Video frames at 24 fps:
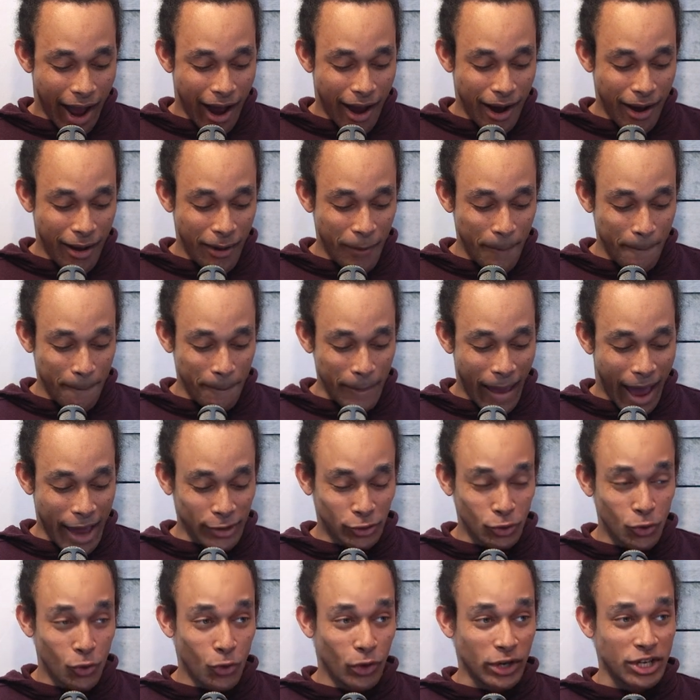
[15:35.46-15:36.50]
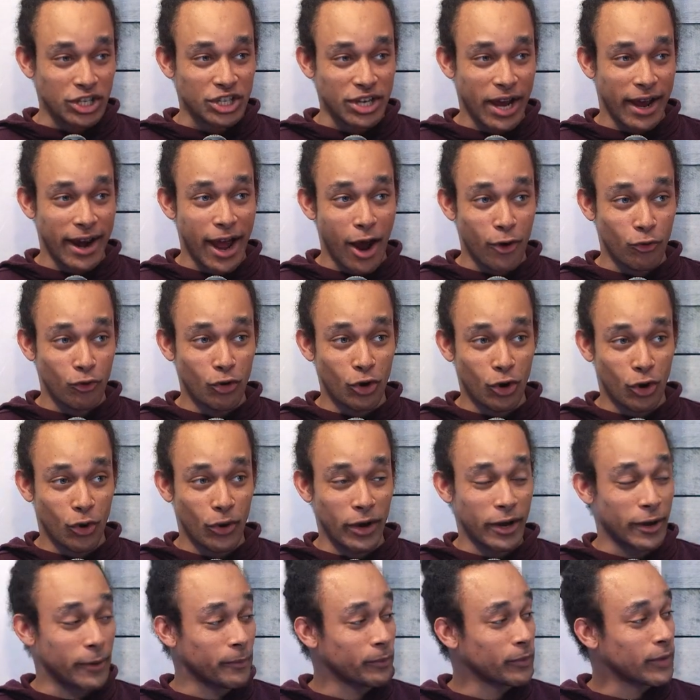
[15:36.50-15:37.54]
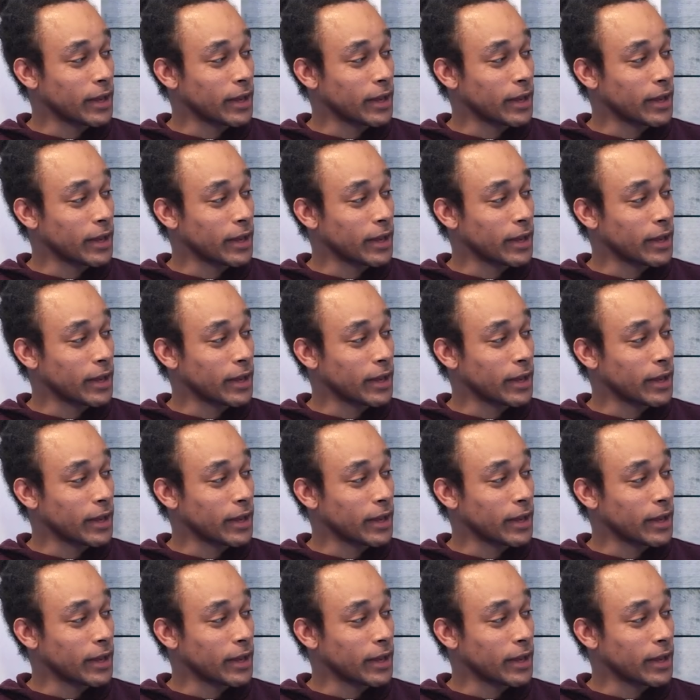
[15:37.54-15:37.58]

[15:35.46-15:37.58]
um, I do want to shout out real Correlation,